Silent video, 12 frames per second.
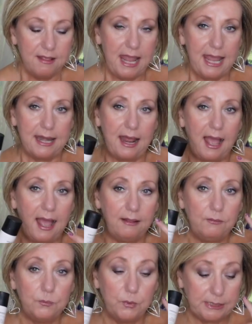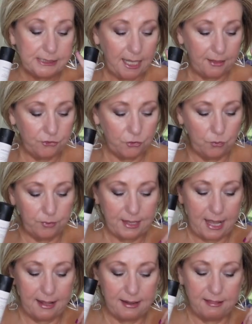And I will tell you
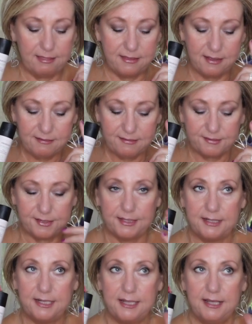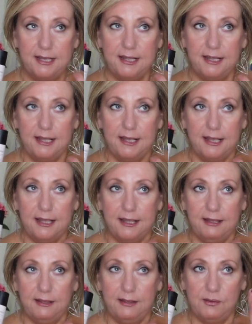that this
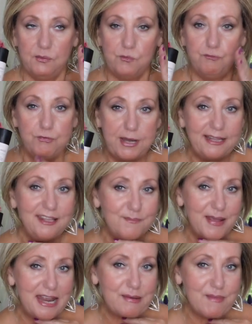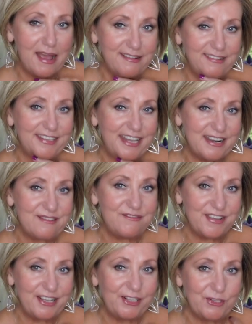really made my skin
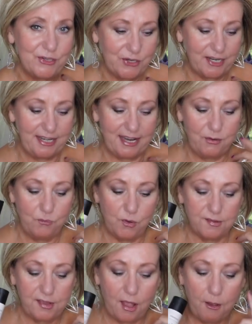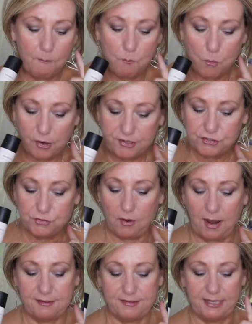feel good. It was
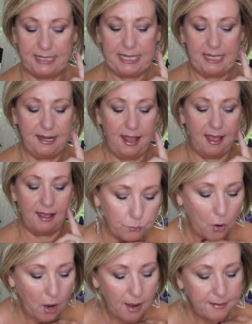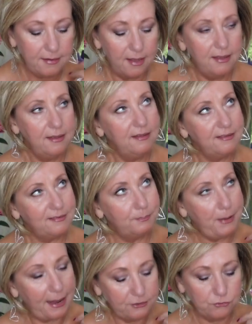moisturizing. It had broad
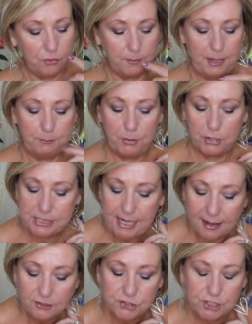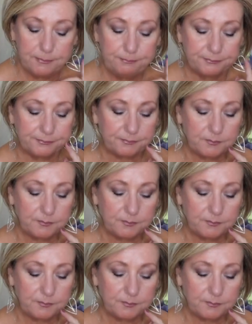spectrum protection.